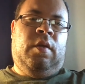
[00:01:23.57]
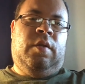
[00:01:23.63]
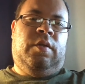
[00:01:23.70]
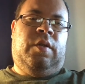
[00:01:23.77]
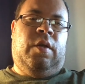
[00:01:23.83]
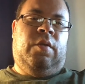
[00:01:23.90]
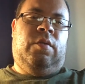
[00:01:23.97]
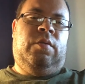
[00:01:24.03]

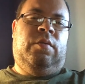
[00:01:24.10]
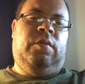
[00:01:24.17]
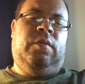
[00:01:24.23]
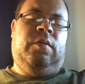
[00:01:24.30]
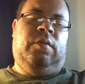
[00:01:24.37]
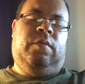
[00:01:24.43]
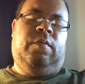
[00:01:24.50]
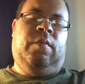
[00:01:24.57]
So,
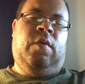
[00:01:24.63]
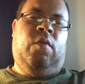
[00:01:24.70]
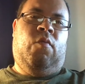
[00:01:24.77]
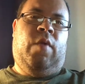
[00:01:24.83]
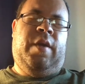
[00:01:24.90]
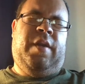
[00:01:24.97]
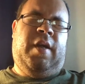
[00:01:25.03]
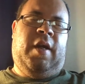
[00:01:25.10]

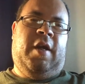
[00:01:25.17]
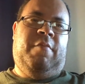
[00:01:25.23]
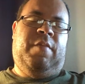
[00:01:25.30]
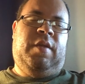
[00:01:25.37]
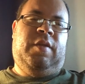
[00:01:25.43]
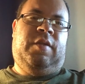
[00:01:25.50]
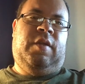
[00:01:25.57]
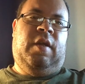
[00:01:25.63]
one thing I've
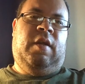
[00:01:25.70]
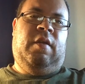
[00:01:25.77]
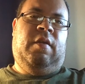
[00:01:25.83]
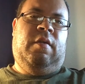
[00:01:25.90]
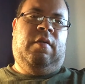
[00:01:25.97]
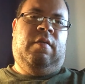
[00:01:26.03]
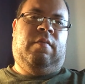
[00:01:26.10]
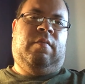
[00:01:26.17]
been
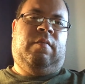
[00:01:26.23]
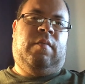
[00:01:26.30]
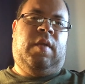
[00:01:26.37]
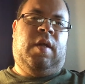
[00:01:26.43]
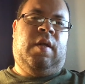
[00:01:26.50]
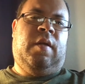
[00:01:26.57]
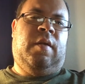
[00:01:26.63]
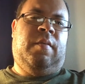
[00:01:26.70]
seeing
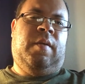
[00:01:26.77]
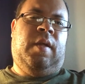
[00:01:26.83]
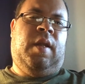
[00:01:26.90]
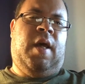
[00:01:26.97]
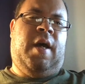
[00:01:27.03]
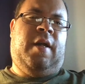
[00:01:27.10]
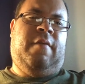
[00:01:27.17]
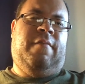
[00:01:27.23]
a
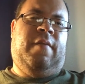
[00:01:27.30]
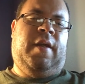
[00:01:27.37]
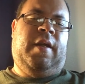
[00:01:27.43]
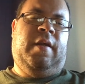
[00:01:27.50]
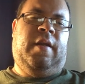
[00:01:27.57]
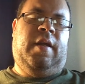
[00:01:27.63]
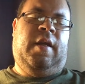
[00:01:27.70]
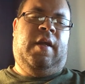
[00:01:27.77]
lot of
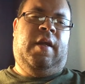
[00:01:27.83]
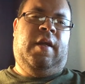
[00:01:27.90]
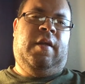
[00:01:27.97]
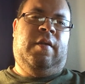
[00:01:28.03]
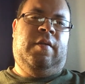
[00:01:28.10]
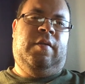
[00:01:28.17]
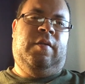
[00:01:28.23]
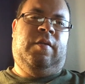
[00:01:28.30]
lately
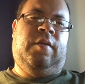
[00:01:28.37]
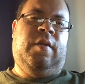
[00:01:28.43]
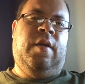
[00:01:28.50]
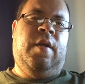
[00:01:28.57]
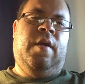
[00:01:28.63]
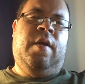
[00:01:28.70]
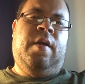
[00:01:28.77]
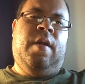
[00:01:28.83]
is
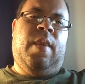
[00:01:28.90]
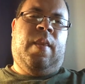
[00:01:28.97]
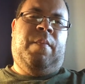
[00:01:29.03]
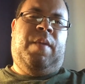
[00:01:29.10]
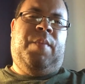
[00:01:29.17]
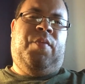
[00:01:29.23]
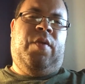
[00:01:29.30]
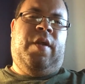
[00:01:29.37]

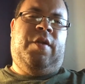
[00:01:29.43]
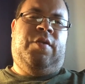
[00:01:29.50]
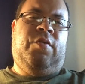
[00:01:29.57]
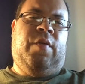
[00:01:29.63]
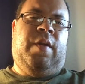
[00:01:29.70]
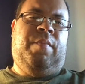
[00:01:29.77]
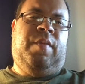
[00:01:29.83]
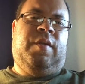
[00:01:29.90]
people that
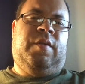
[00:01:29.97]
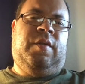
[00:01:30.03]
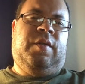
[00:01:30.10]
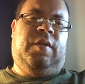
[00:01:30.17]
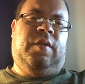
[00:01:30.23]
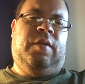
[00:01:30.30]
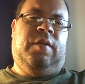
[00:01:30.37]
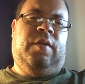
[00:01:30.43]
join
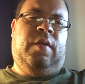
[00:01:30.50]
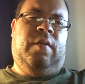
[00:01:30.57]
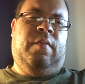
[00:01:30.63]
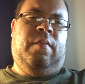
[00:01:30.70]
businesses